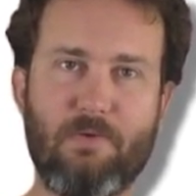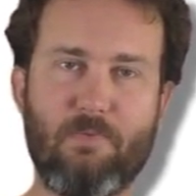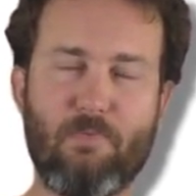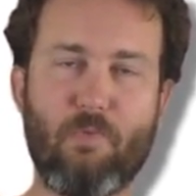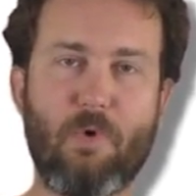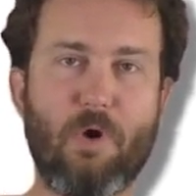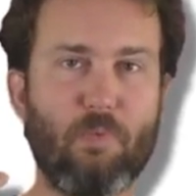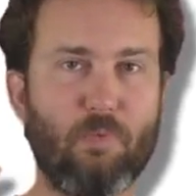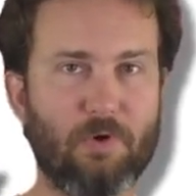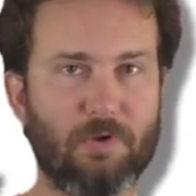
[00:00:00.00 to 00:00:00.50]

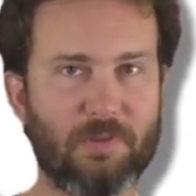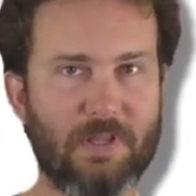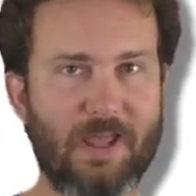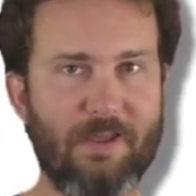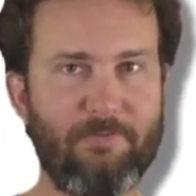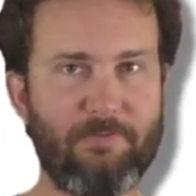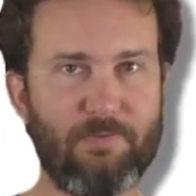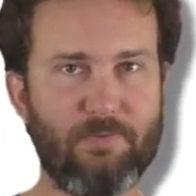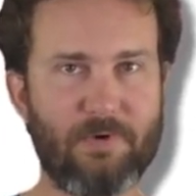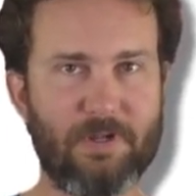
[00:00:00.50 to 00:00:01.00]
What we're
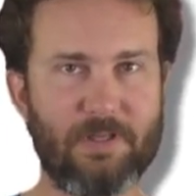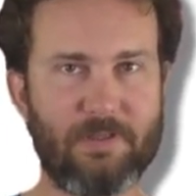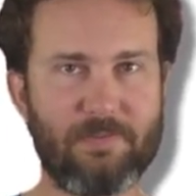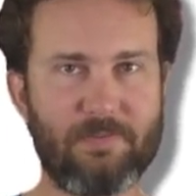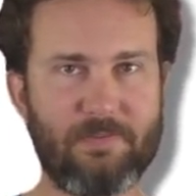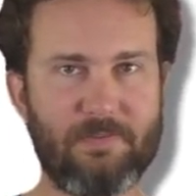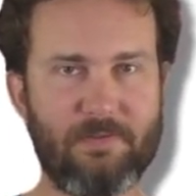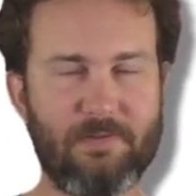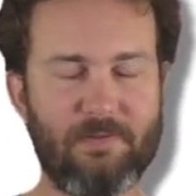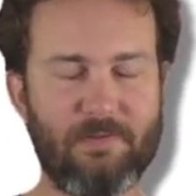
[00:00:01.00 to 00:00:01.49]
left with
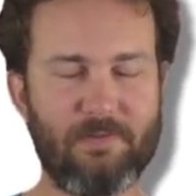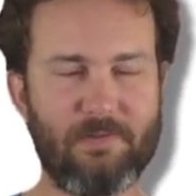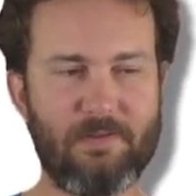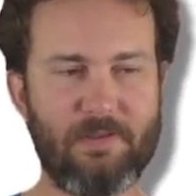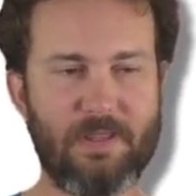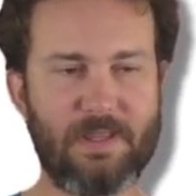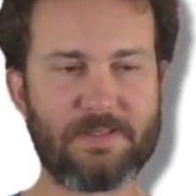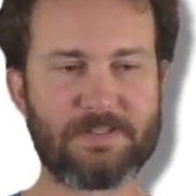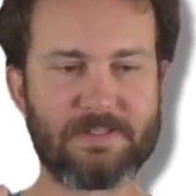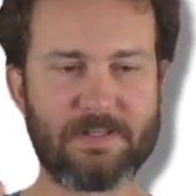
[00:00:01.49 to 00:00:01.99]

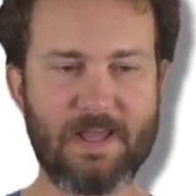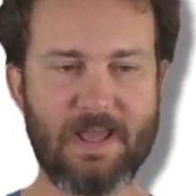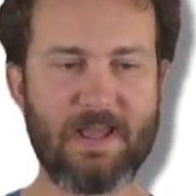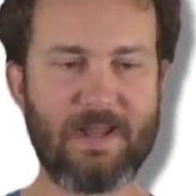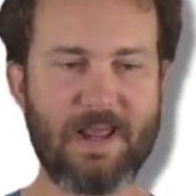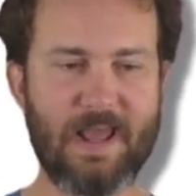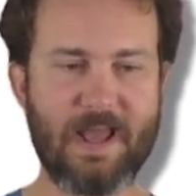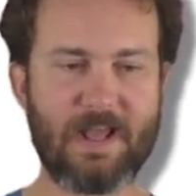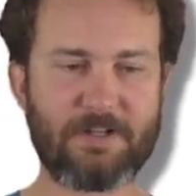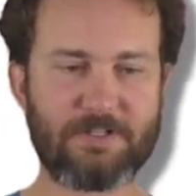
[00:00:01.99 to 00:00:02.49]
is
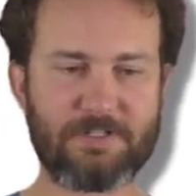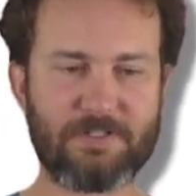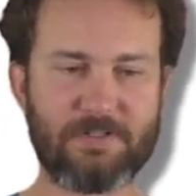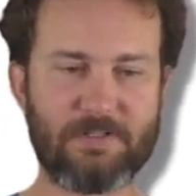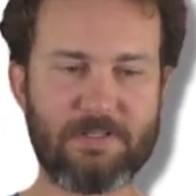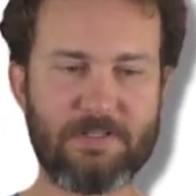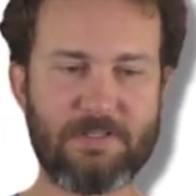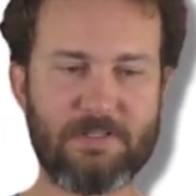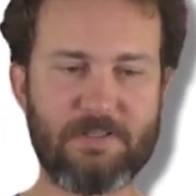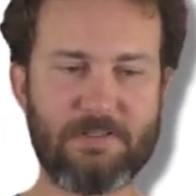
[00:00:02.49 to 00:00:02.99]
not
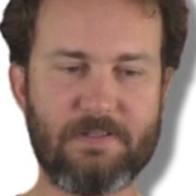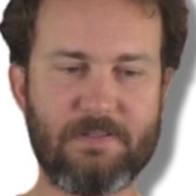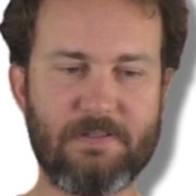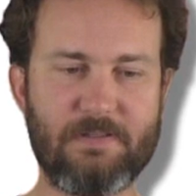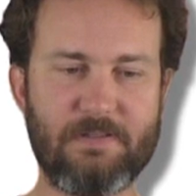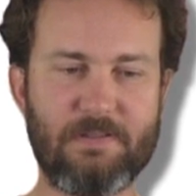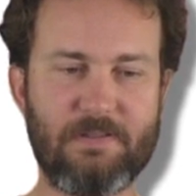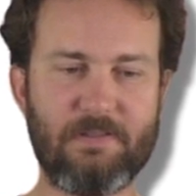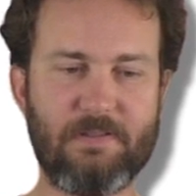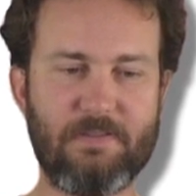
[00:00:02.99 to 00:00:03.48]
actually
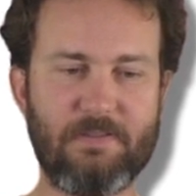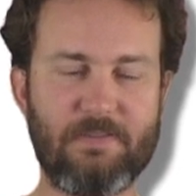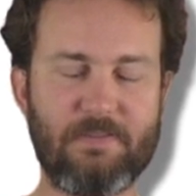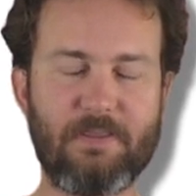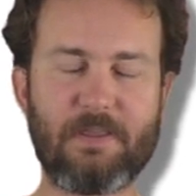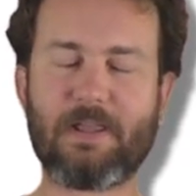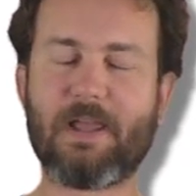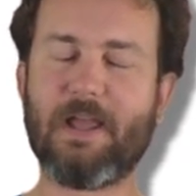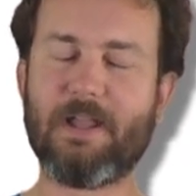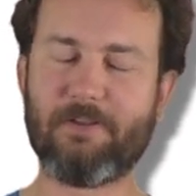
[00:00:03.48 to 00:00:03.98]

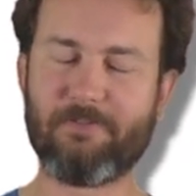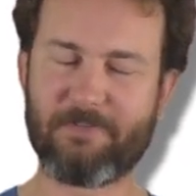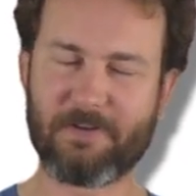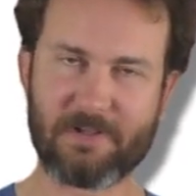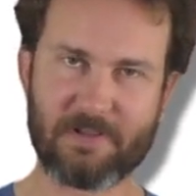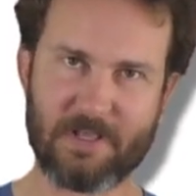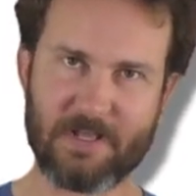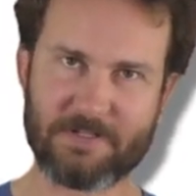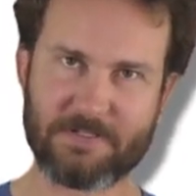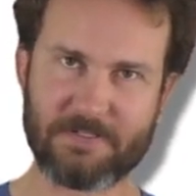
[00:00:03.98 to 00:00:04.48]
the kind of
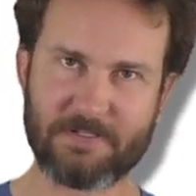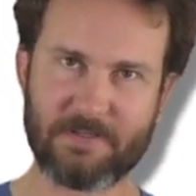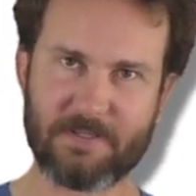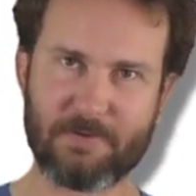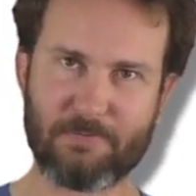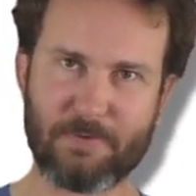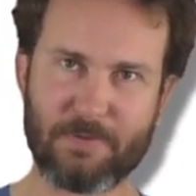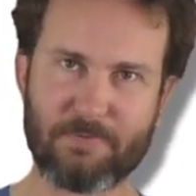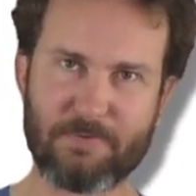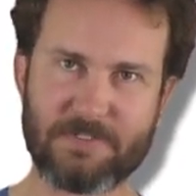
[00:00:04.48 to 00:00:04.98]
phylogeny
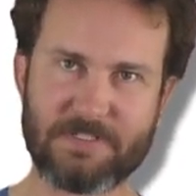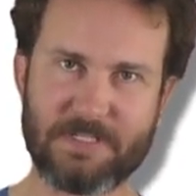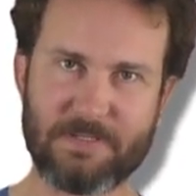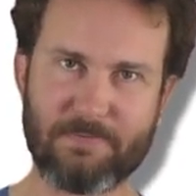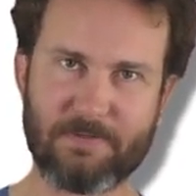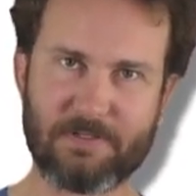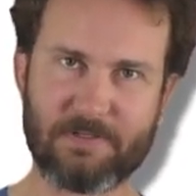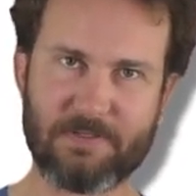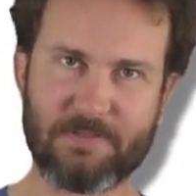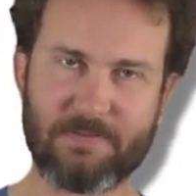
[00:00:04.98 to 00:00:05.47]
that we would
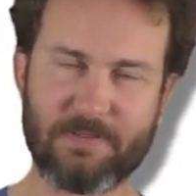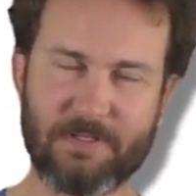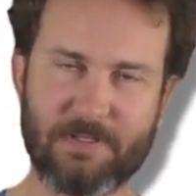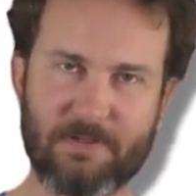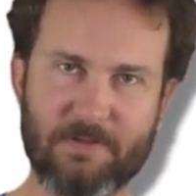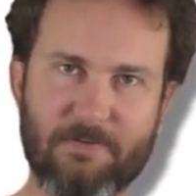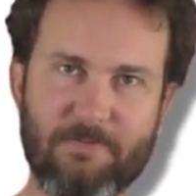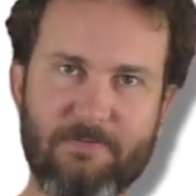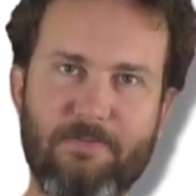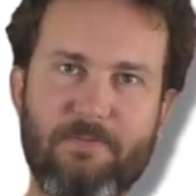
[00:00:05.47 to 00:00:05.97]
typically
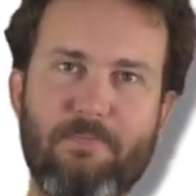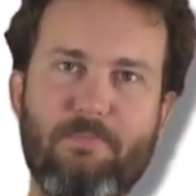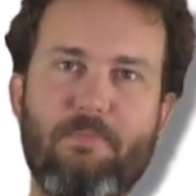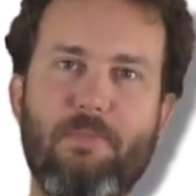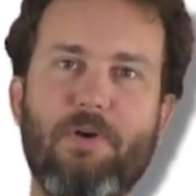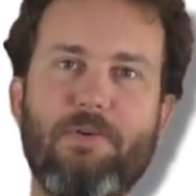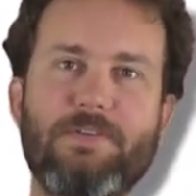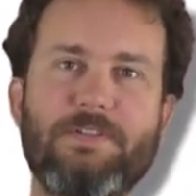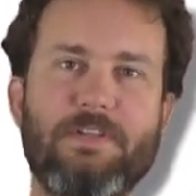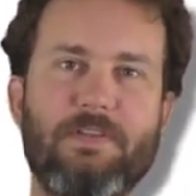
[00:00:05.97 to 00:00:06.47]
think of.
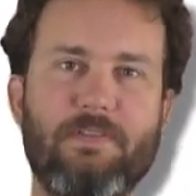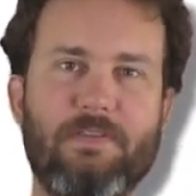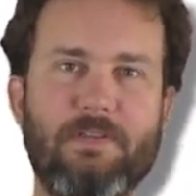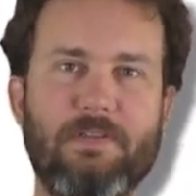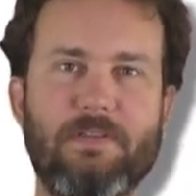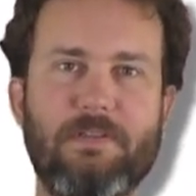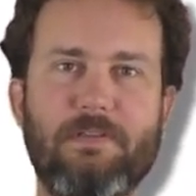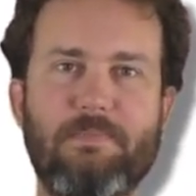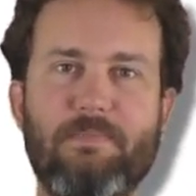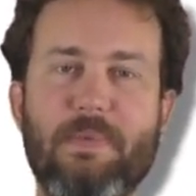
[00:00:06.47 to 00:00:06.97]
Most of
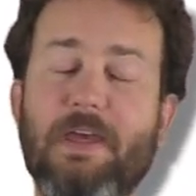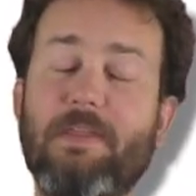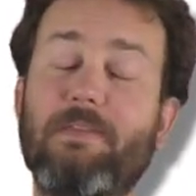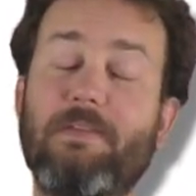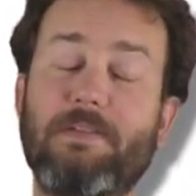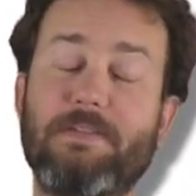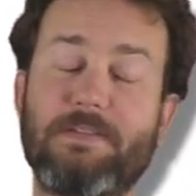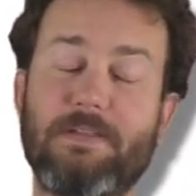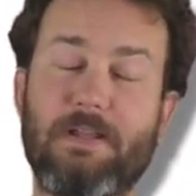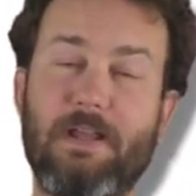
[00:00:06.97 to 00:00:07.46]
the
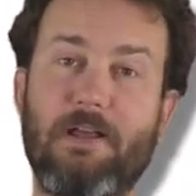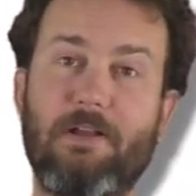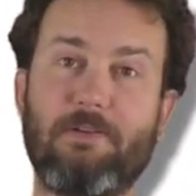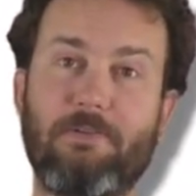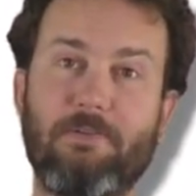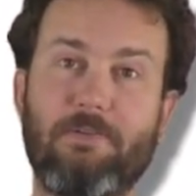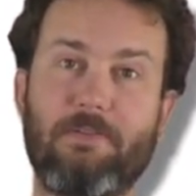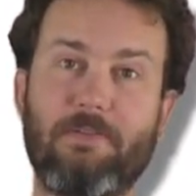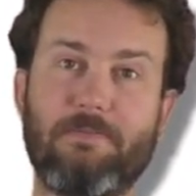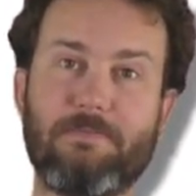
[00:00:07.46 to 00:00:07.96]
methods and
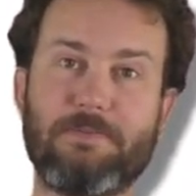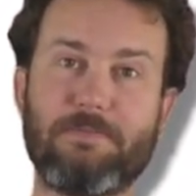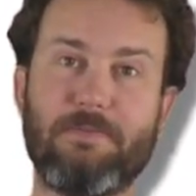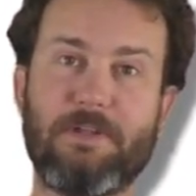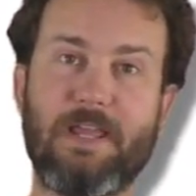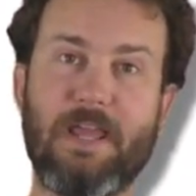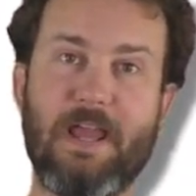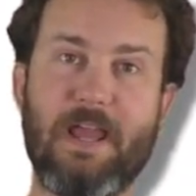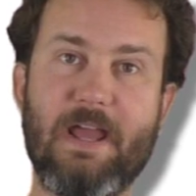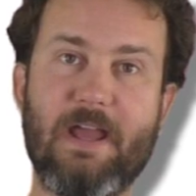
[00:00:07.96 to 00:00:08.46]
algorithms
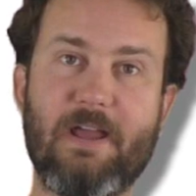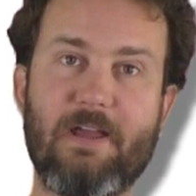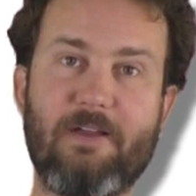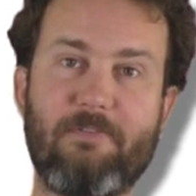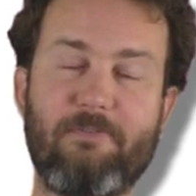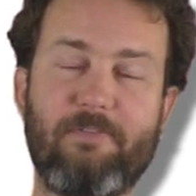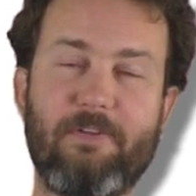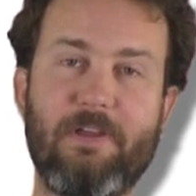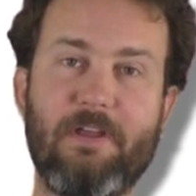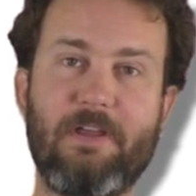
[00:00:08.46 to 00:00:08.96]
we have